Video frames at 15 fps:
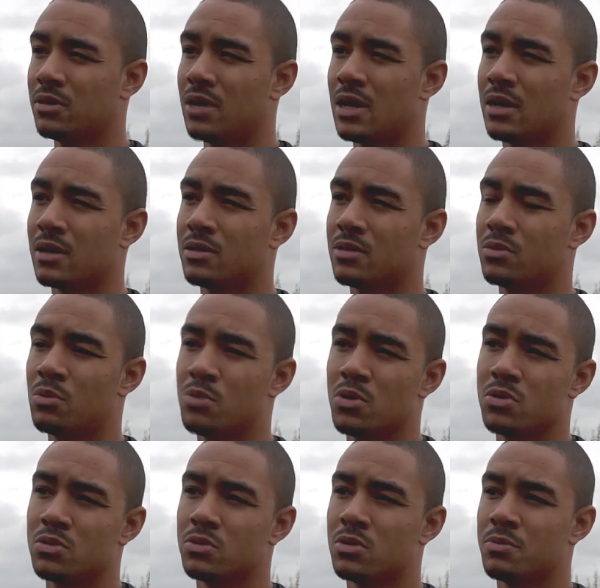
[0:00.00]
like,
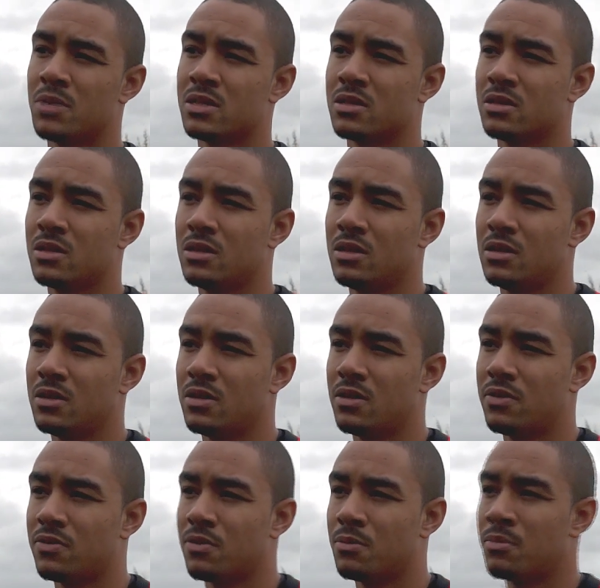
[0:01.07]
almost automatically
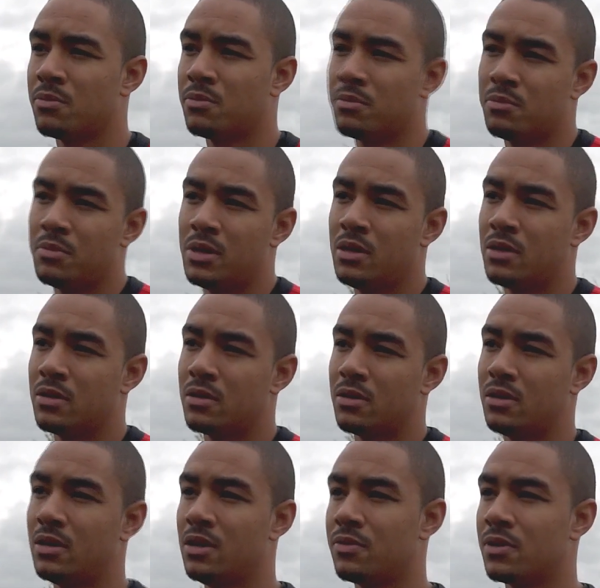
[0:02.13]
from me
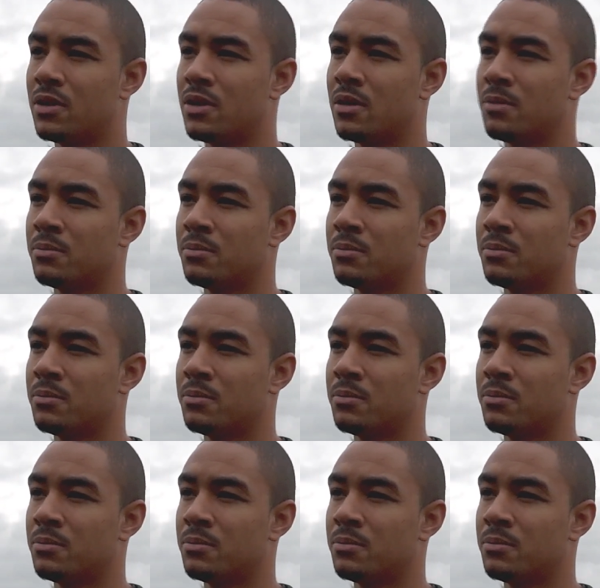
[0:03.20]
leaving